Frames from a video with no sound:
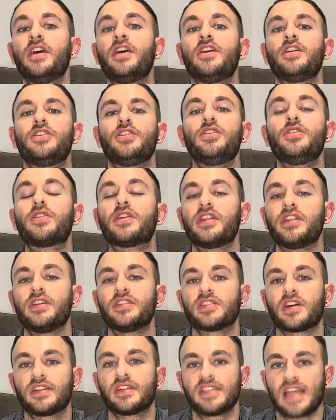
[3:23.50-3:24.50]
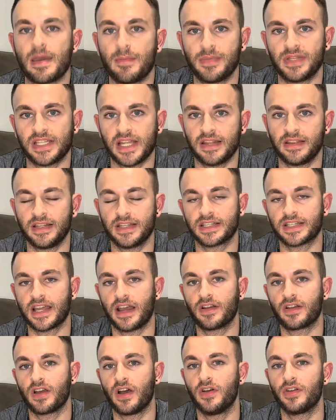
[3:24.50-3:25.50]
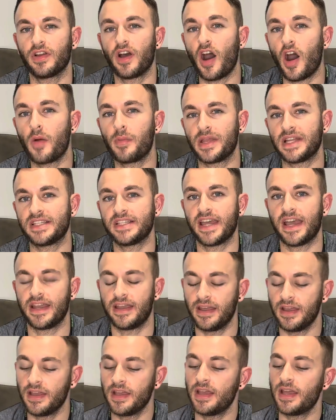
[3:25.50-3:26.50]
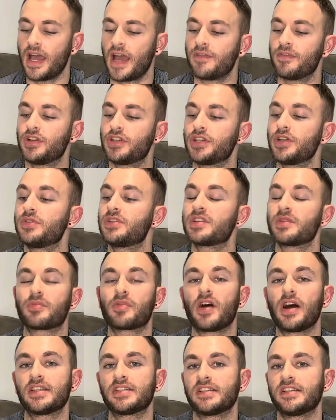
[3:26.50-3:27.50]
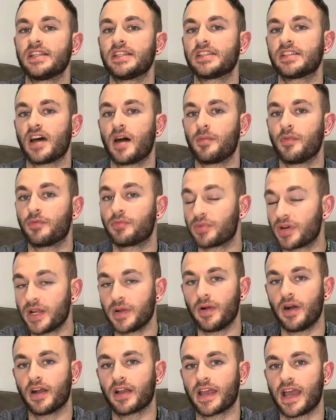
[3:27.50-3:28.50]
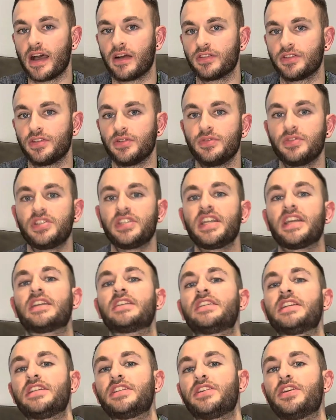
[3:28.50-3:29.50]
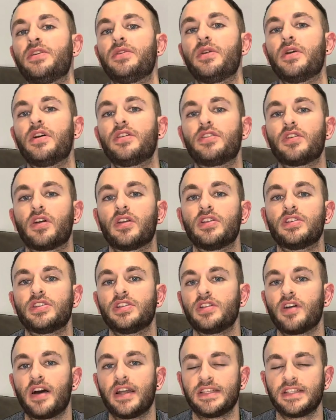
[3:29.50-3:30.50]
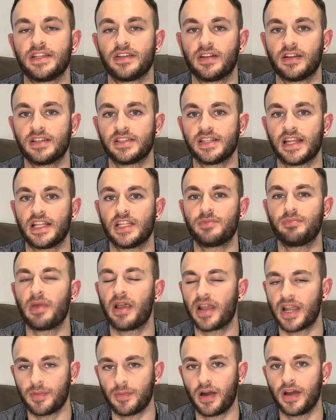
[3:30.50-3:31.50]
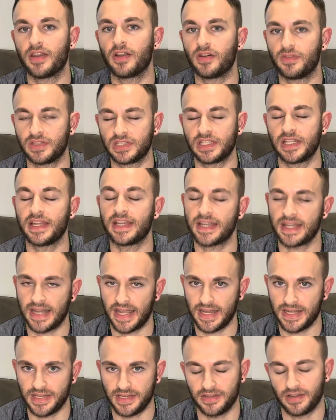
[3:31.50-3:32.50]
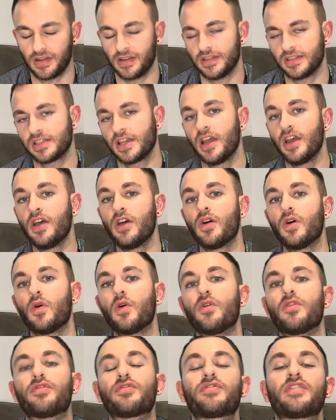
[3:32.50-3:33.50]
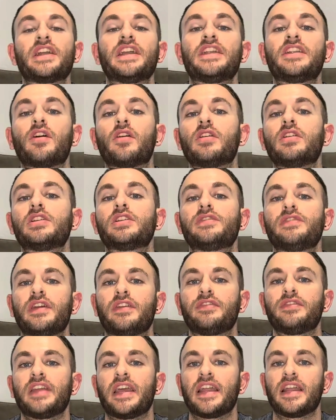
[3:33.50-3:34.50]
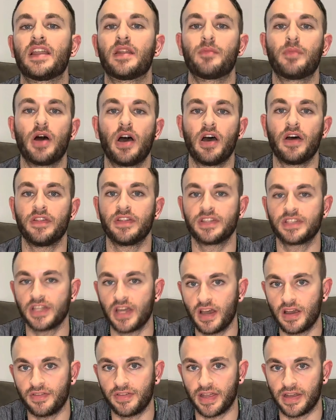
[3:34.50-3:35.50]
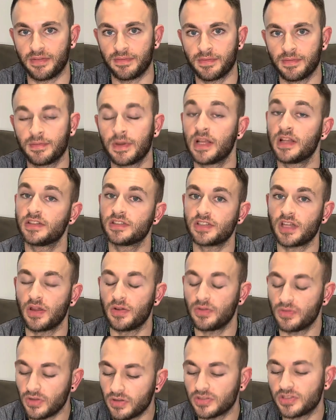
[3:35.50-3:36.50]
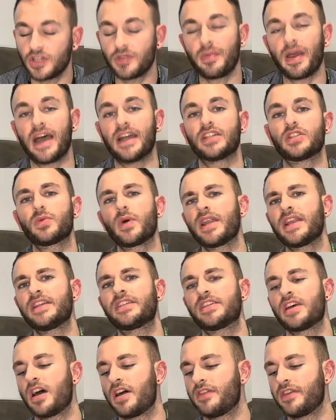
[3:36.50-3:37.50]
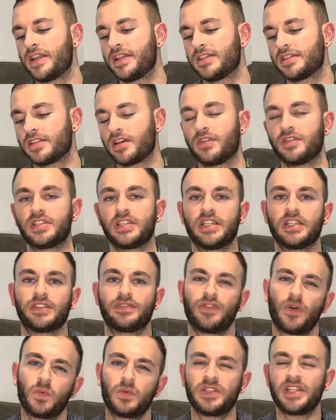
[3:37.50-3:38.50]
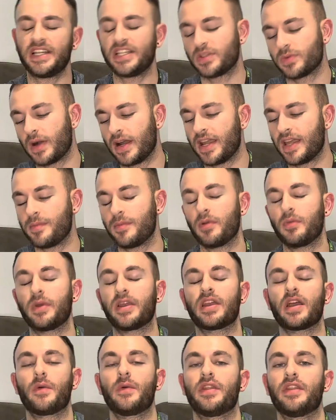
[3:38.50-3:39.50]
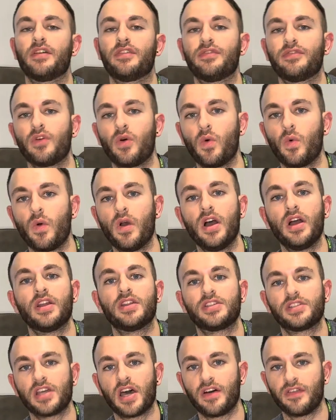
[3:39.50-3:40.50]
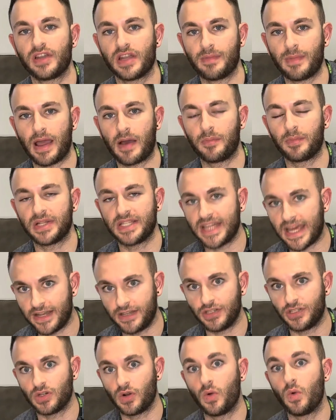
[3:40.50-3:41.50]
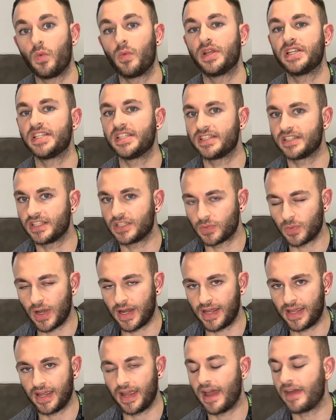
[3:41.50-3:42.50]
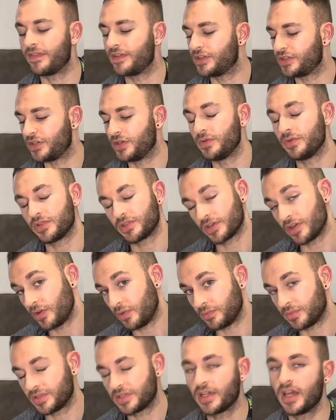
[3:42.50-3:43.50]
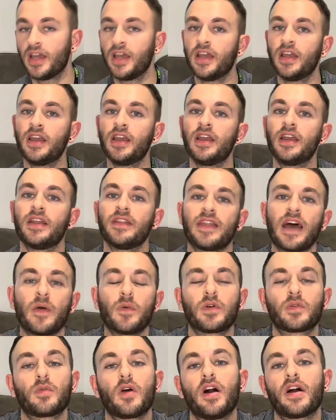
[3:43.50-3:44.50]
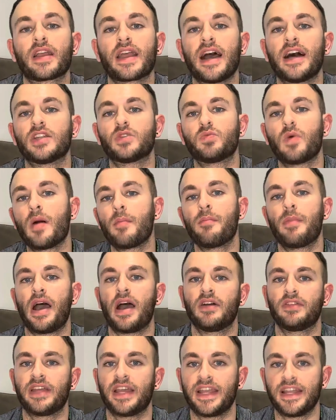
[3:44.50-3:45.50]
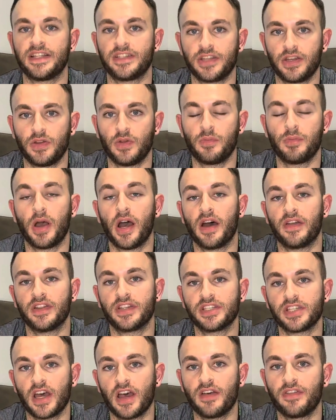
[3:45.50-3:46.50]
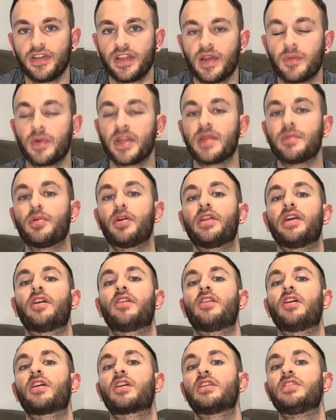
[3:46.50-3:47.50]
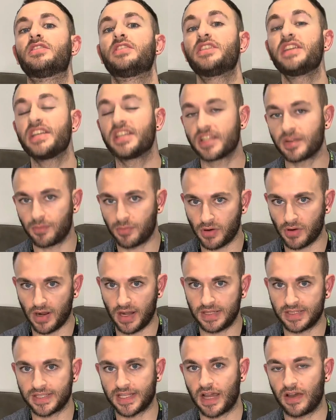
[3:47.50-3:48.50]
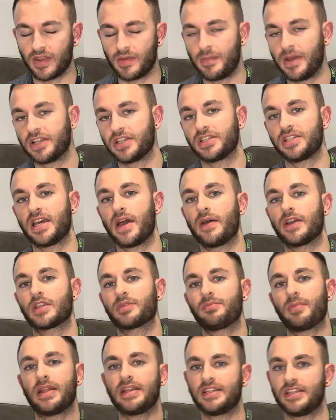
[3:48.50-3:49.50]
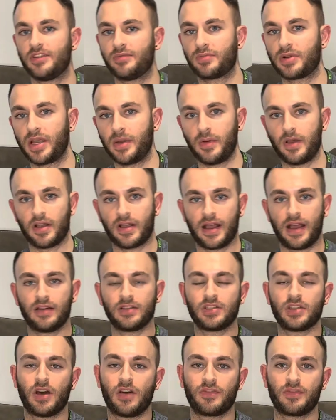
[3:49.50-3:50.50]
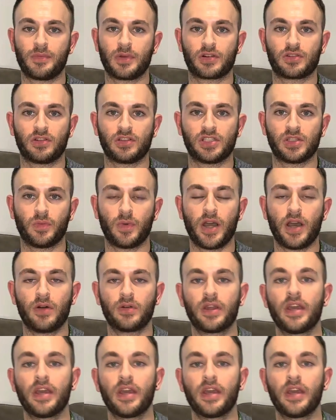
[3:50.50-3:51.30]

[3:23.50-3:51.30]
You can use our 10% discount code RB10 and reduce the price of this tub of pre-workout to $62.99, bearing in mind obviously Canadian dollars, or $3.15 per the serving. So not too bad, 20 servings, obviously it's 40-20, but we go with a full serving amount potential, which is the 20 at the 2 scoops. That would work out as £1.82 per the serving, and when you put it on our consistent price scale that measures how expensive pre-workouts are from across the world,